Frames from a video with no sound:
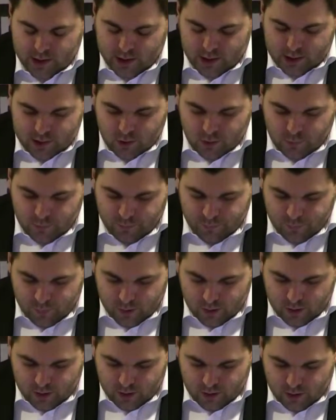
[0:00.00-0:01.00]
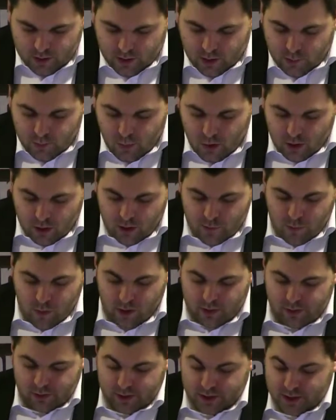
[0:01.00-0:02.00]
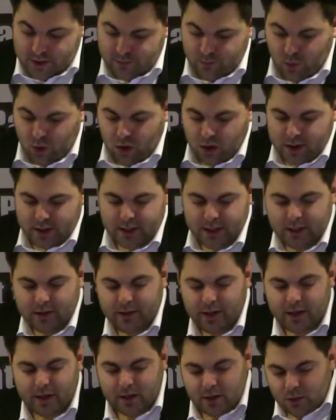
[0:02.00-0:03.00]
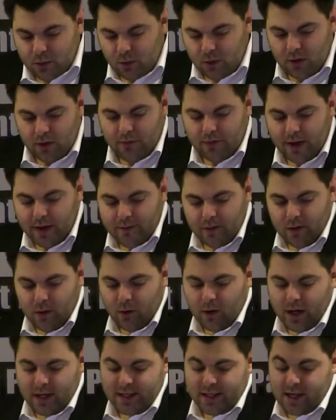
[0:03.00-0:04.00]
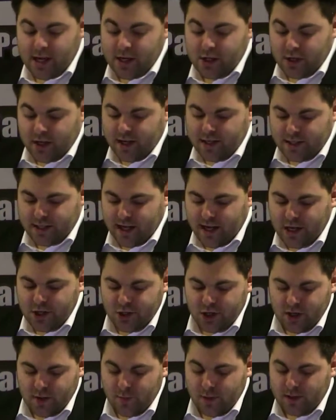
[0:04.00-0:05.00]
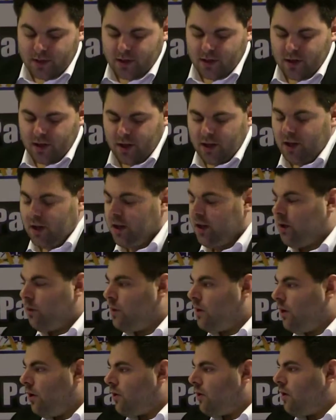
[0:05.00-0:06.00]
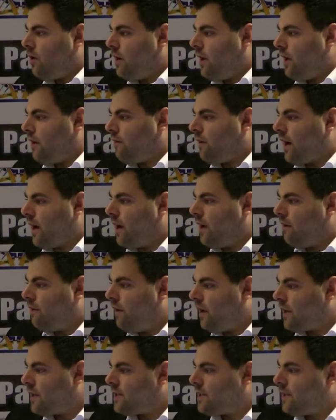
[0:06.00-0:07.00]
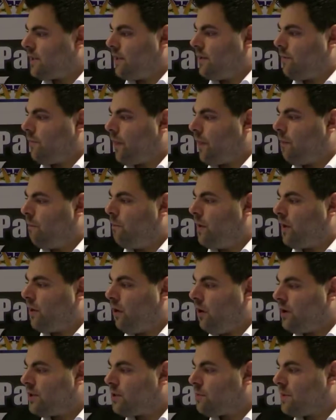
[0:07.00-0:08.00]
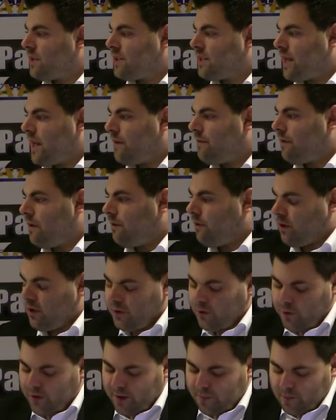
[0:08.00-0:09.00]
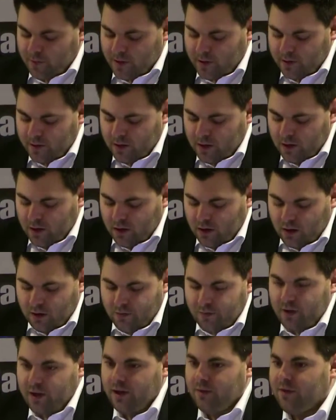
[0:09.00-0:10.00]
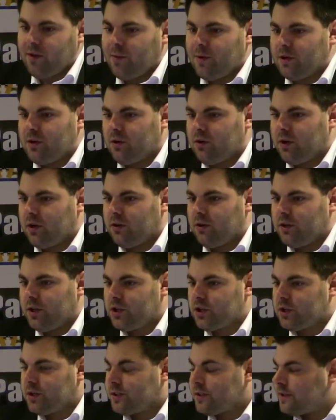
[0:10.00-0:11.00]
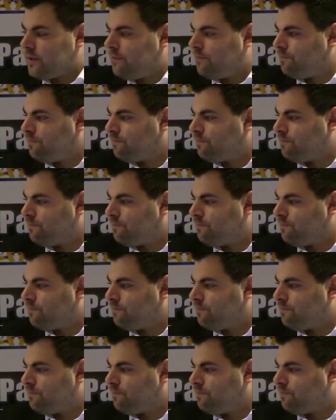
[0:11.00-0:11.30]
So, our working hypothesis was that a dual five L O S E H inhibitor will not only have higher efficacy, but also be safer for the treatment of inflammatory conditions.